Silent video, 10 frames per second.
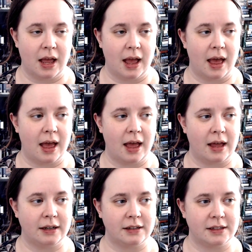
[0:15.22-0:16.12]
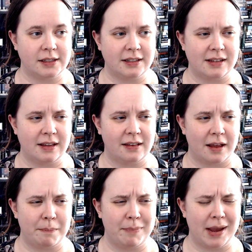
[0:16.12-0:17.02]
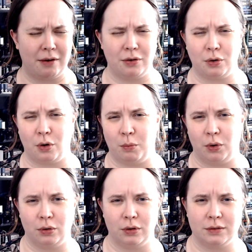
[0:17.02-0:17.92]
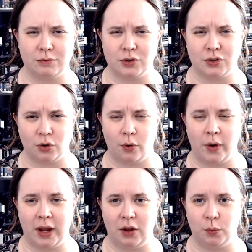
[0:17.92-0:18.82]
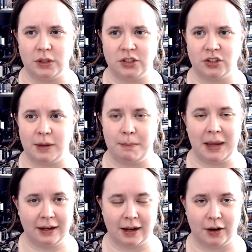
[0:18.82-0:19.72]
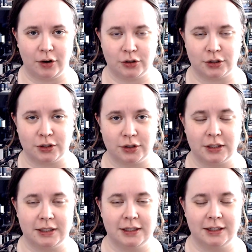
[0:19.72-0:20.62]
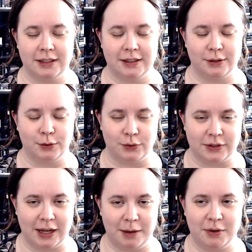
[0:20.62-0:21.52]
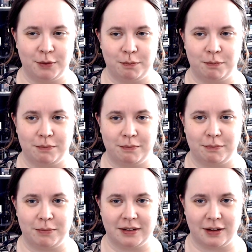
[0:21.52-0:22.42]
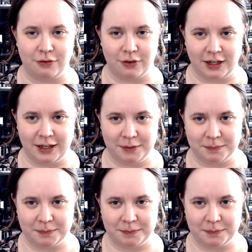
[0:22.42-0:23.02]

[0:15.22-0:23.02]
and this is a paranormal story in which the main character, whose name is Persephone,